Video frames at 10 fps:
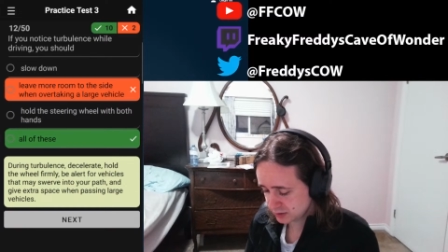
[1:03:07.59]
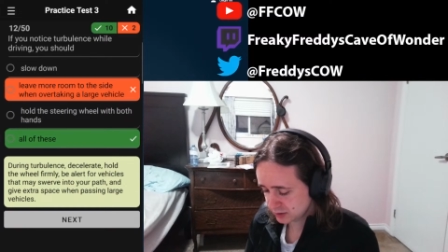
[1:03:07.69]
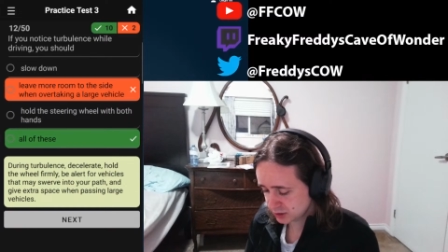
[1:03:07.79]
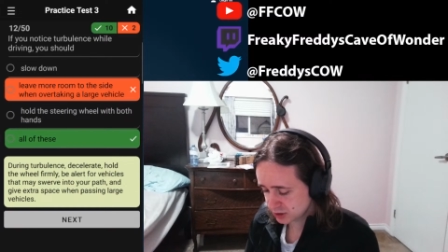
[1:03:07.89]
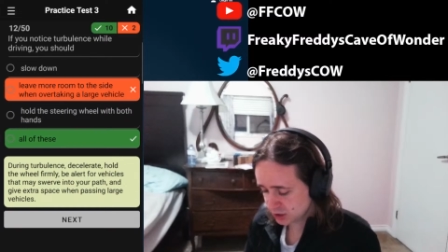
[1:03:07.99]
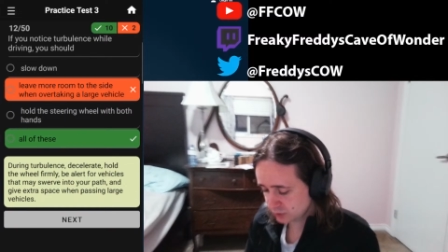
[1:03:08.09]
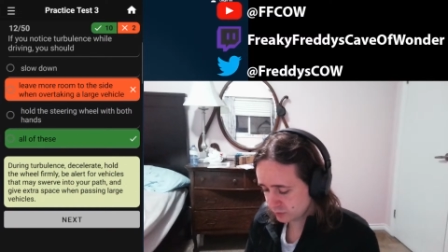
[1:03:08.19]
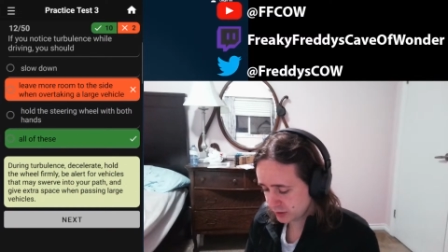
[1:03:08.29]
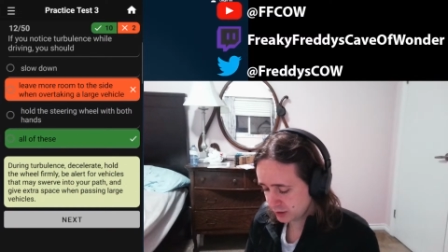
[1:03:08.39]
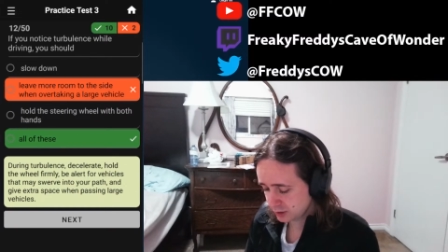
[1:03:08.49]

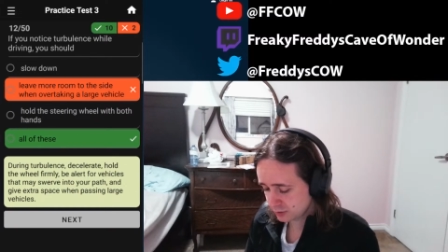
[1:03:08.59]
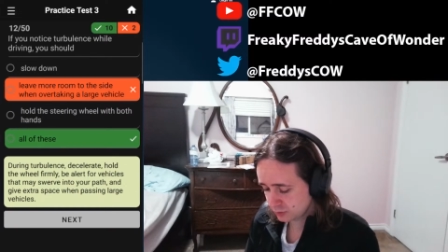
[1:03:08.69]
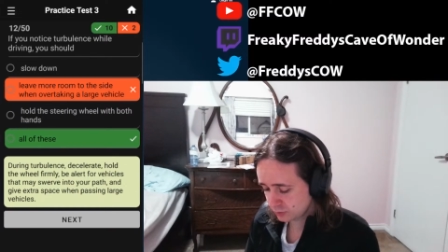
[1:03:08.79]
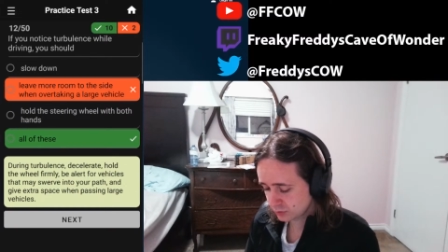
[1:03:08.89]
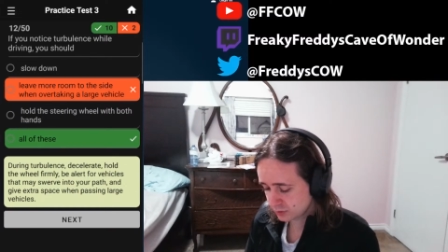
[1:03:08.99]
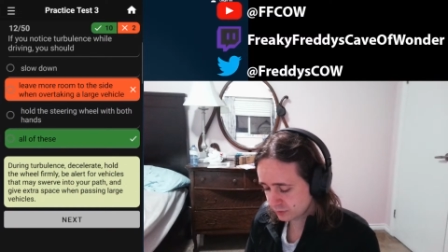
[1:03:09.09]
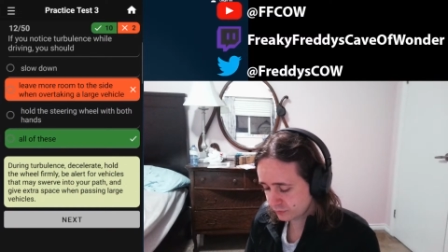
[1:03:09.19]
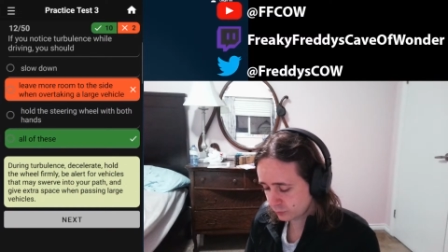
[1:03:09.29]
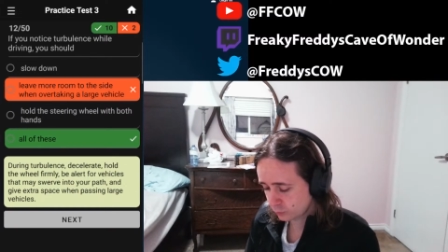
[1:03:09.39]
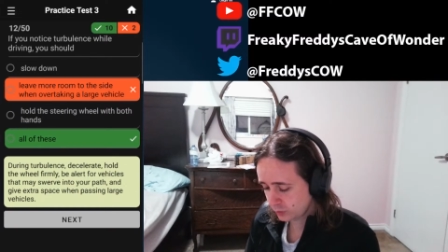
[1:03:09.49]
decelerate, hold the
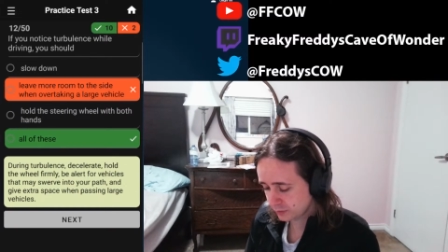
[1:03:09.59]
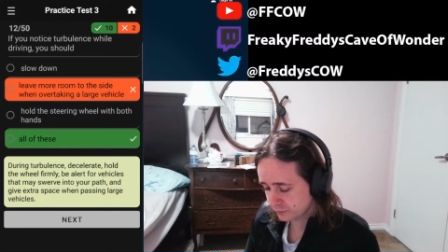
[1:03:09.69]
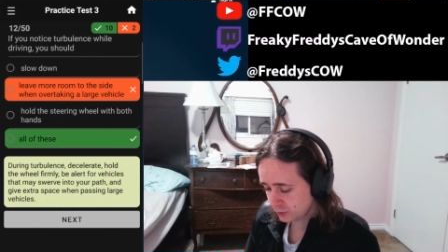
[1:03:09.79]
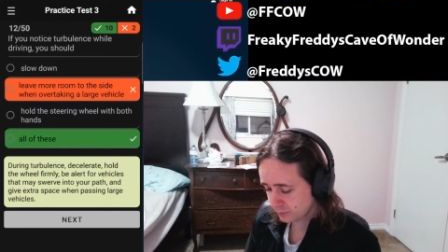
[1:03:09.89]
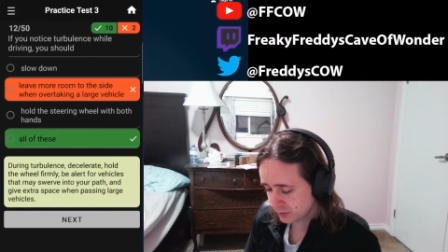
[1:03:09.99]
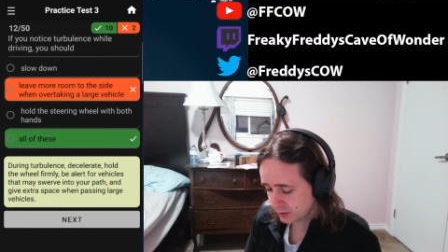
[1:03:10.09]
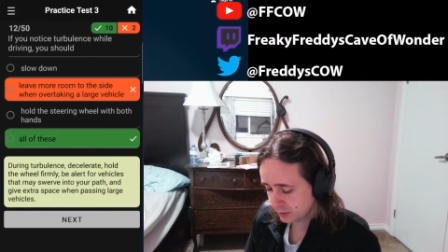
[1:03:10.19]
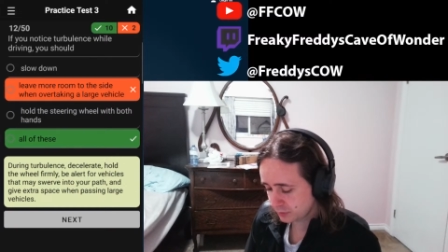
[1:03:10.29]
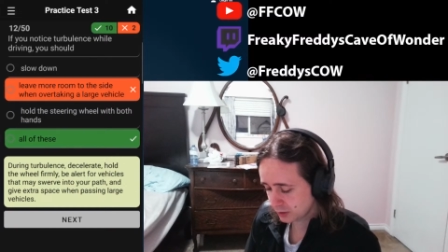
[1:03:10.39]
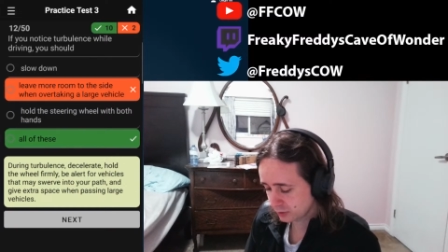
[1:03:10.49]
wheel firmly,
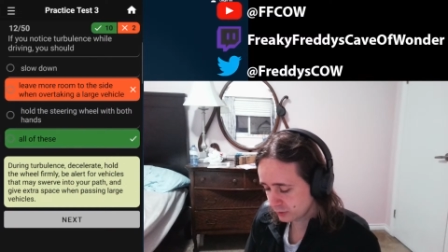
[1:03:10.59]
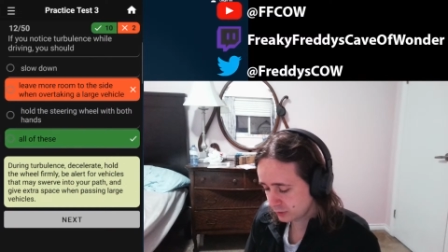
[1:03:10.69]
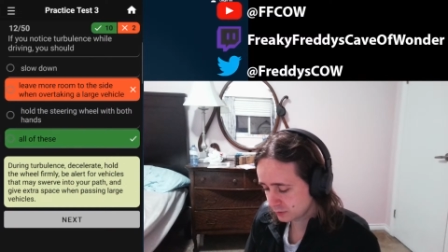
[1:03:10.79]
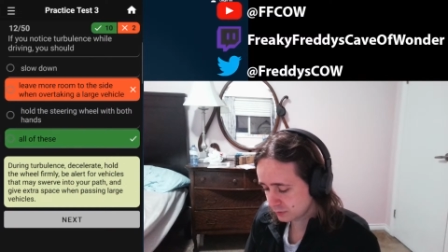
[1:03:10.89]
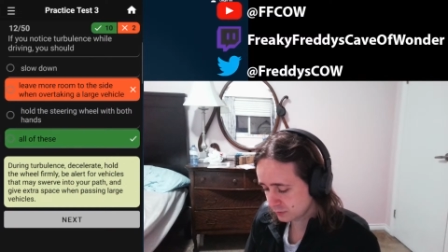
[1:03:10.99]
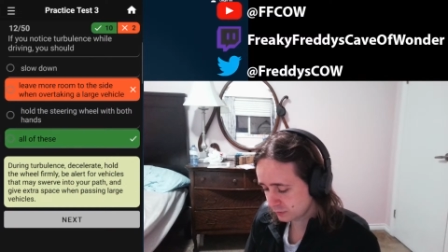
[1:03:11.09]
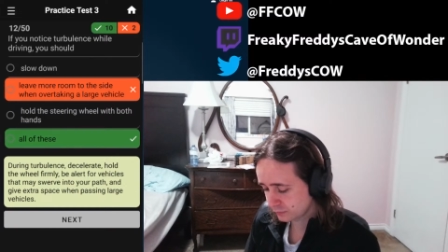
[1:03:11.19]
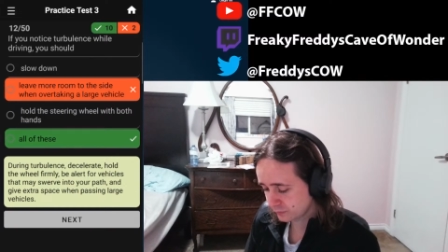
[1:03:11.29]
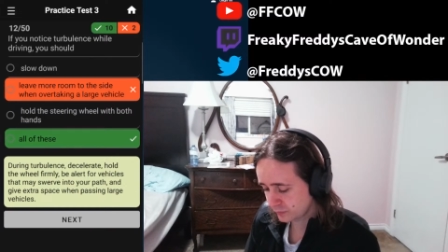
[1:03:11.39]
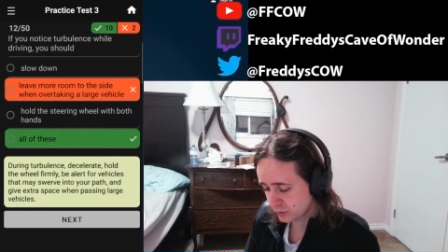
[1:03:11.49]
be alert for
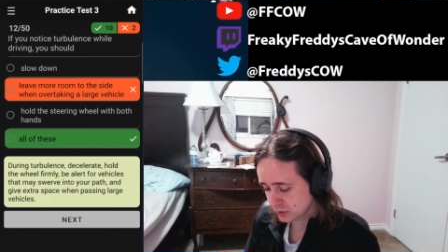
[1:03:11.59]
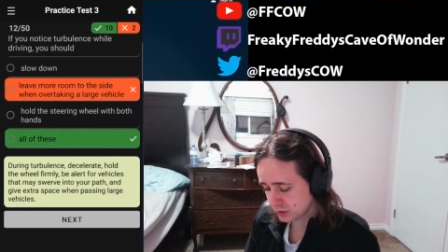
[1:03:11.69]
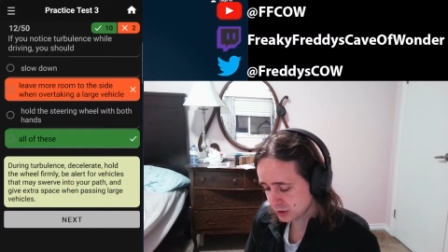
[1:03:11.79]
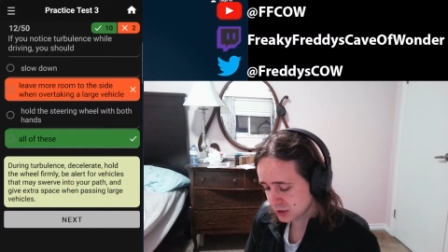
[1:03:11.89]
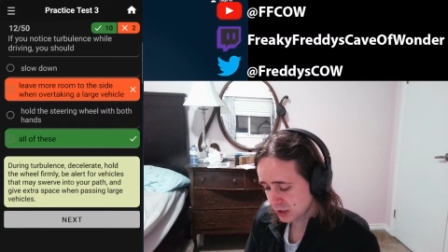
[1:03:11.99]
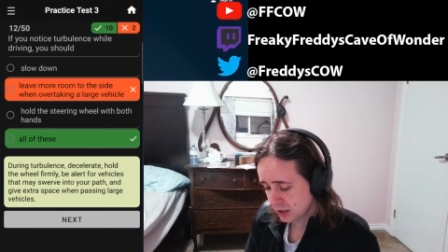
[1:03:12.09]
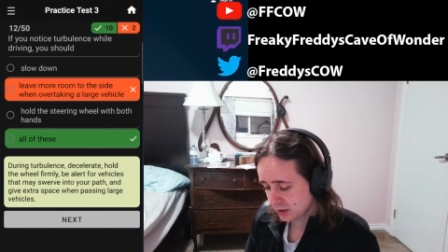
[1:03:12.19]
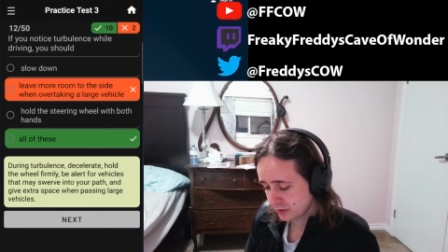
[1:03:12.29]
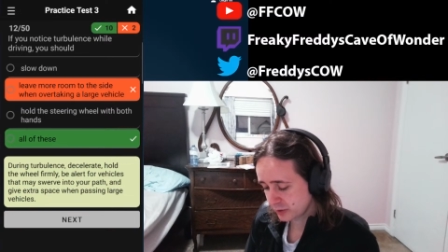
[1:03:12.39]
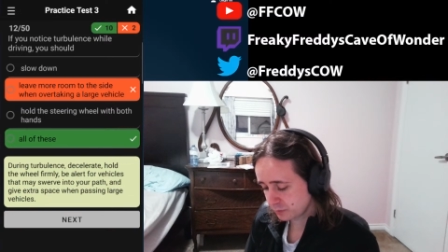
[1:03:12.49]
vehicles
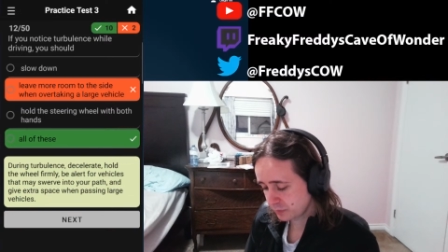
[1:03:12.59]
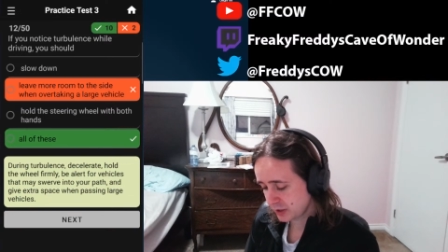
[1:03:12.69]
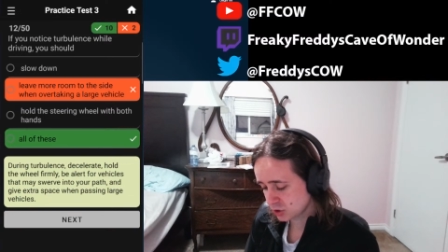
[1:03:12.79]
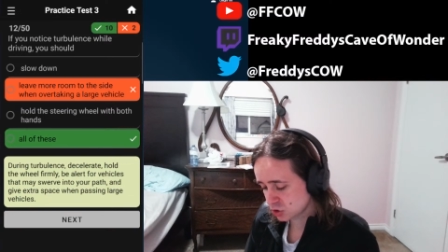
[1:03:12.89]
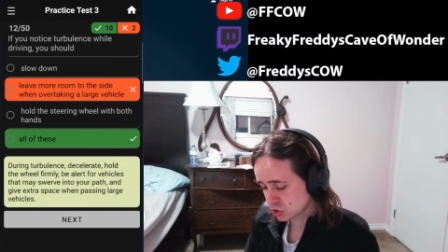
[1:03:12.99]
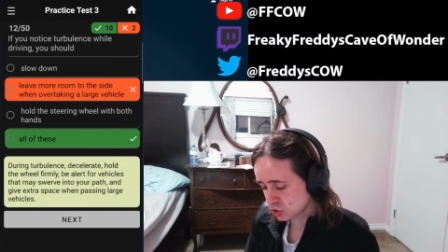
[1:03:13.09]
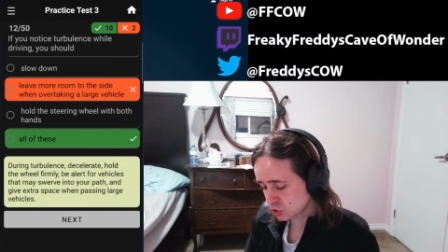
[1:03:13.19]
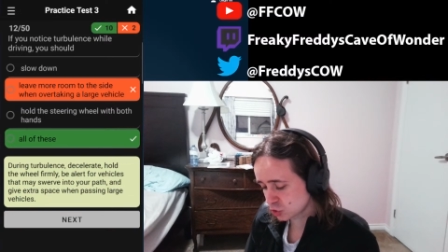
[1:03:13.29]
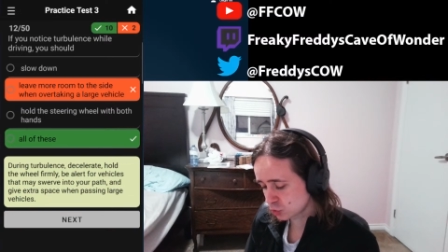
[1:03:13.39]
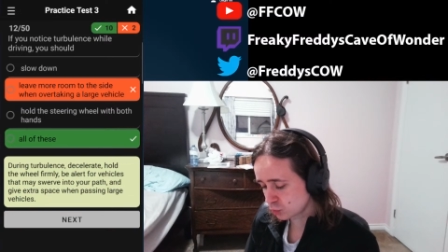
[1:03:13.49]
that may
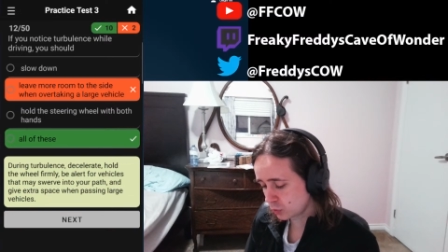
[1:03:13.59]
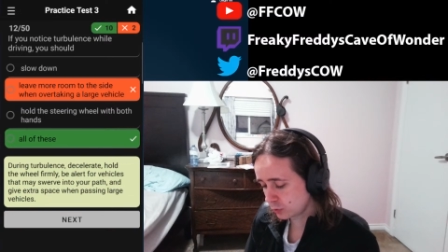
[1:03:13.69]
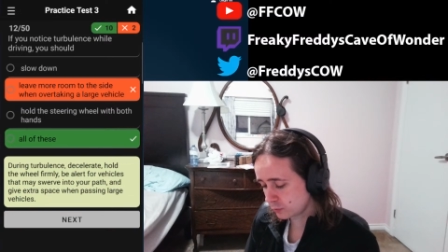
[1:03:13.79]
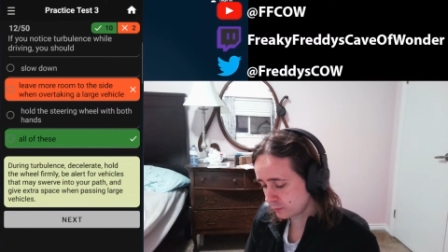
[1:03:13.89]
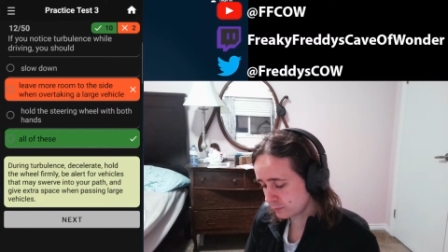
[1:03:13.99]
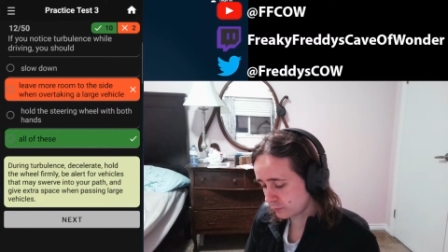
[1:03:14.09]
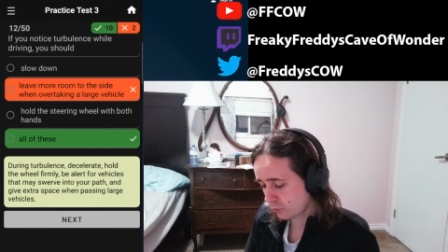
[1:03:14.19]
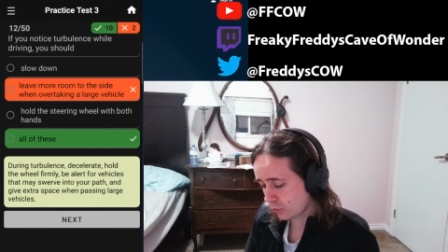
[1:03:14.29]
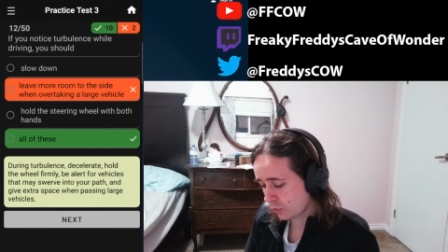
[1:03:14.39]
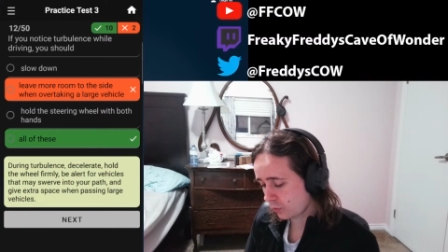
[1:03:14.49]

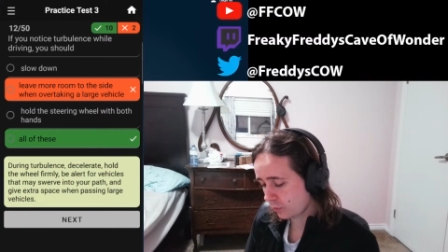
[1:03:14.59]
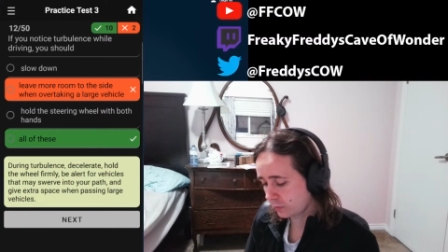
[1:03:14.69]
swerve